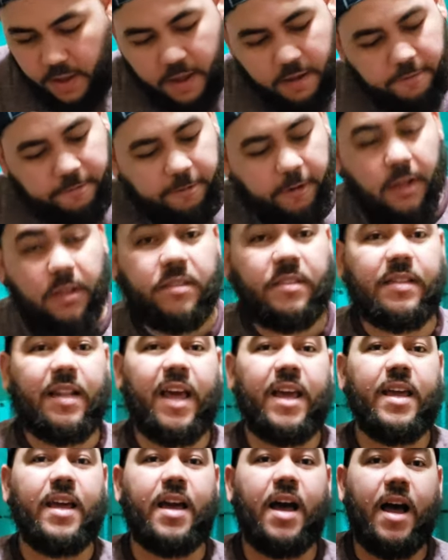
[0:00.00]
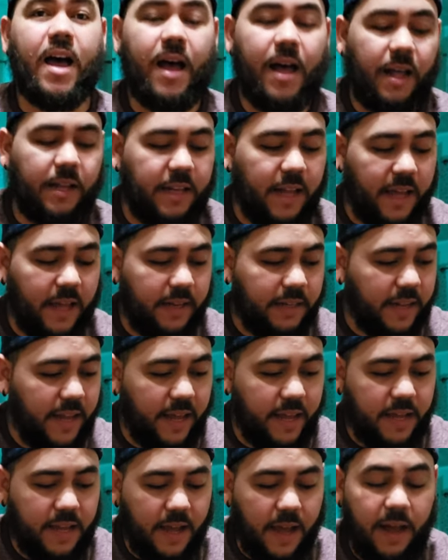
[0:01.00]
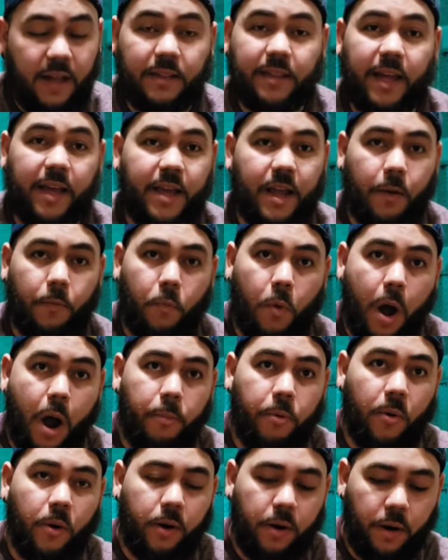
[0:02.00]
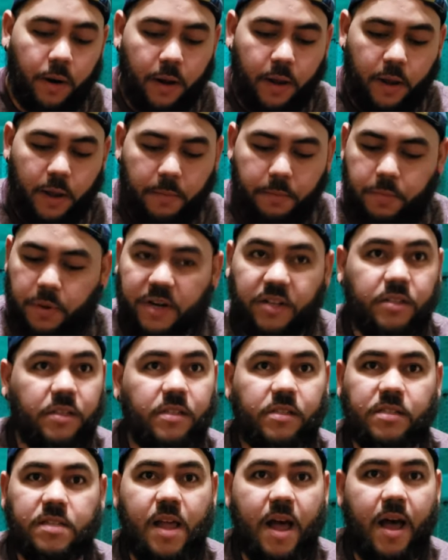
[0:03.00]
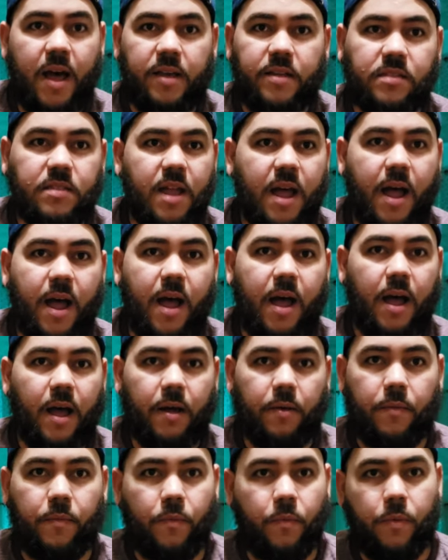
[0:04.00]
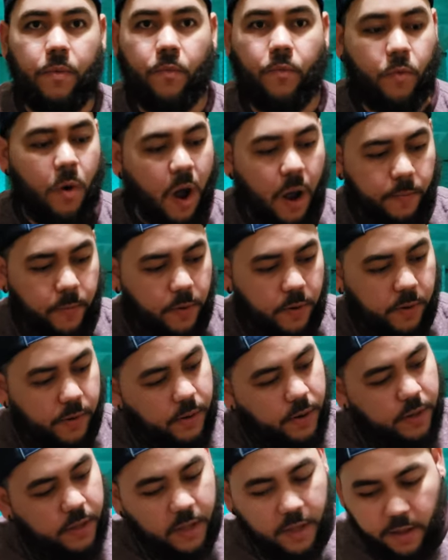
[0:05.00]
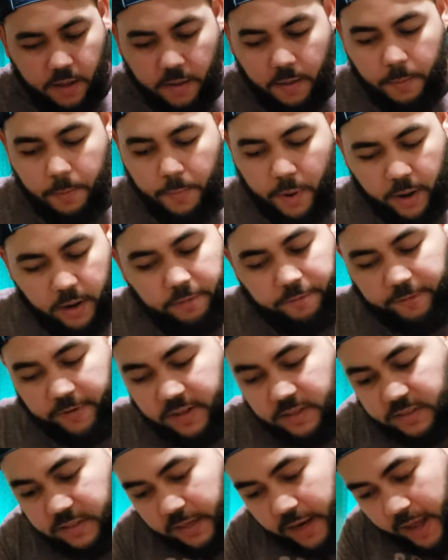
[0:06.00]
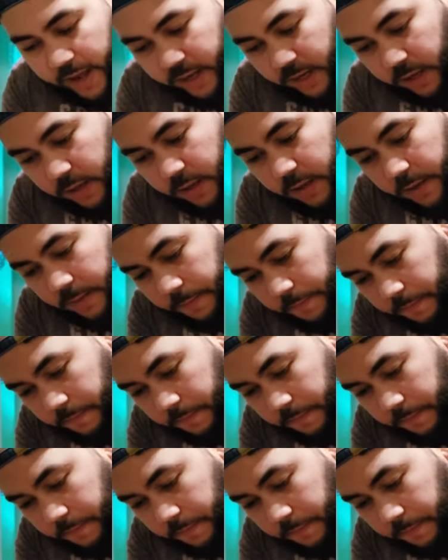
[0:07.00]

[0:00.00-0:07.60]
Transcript: Feels like a like a like a rubber, but it's not it's not rubber, but it feels like